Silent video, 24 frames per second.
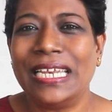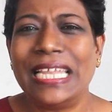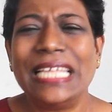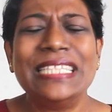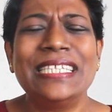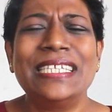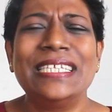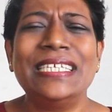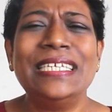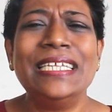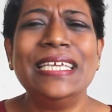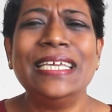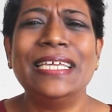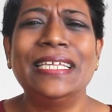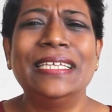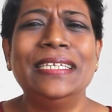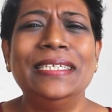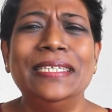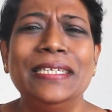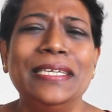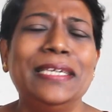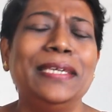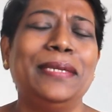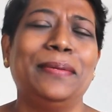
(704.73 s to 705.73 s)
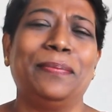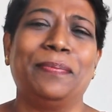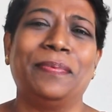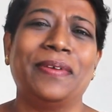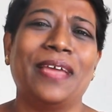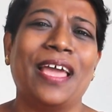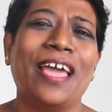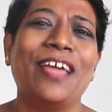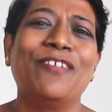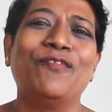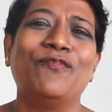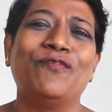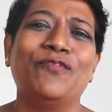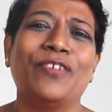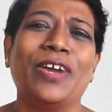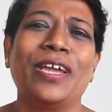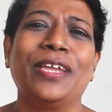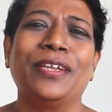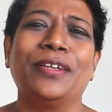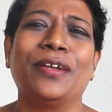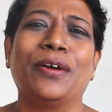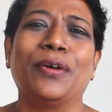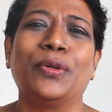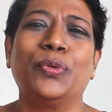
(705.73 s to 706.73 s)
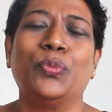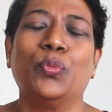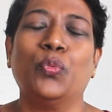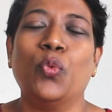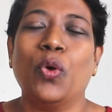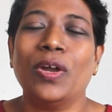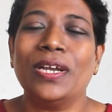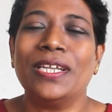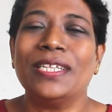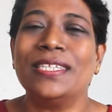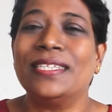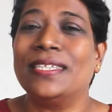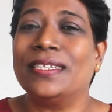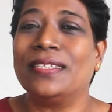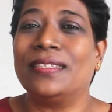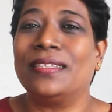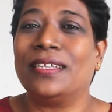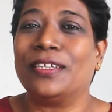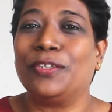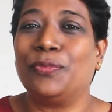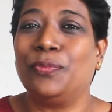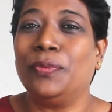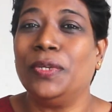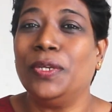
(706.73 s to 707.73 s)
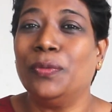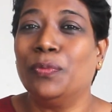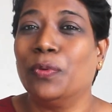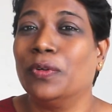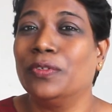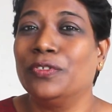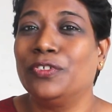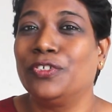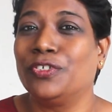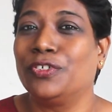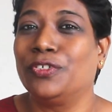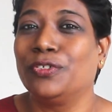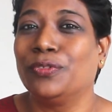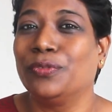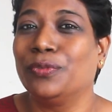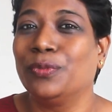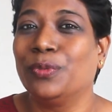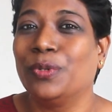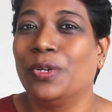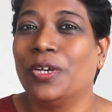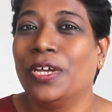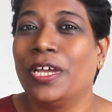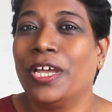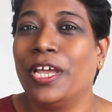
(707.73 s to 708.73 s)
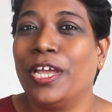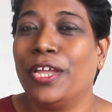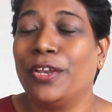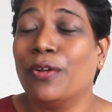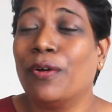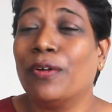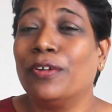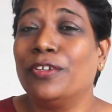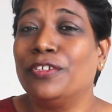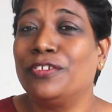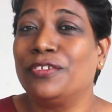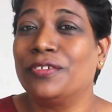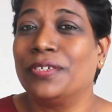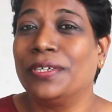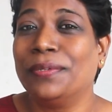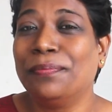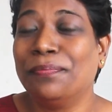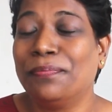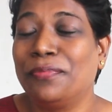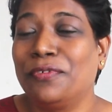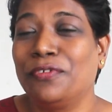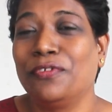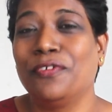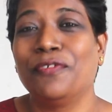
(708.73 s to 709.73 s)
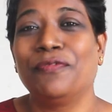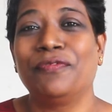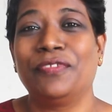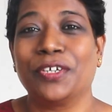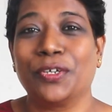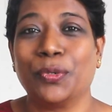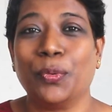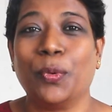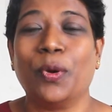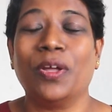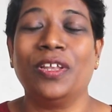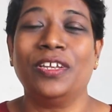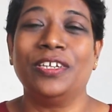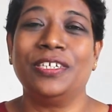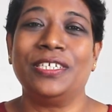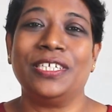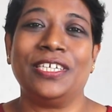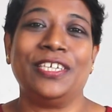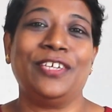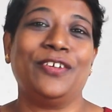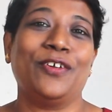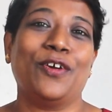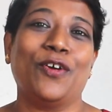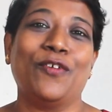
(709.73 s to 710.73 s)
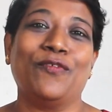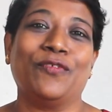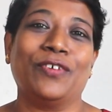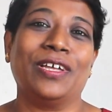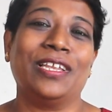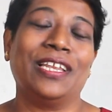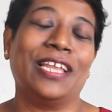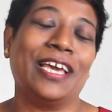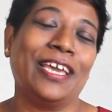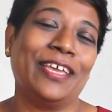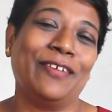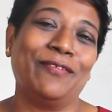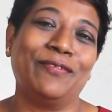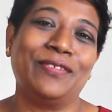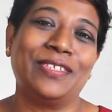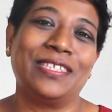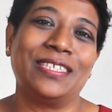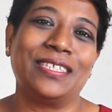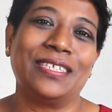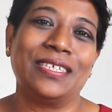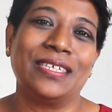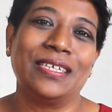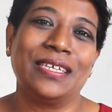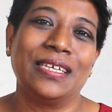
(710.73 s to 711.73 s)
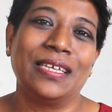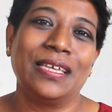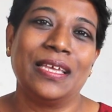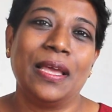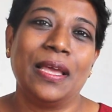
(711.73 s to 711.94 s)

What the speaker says: let's dig deep and find out what is it that we want to do in order to improve the quality of our lives.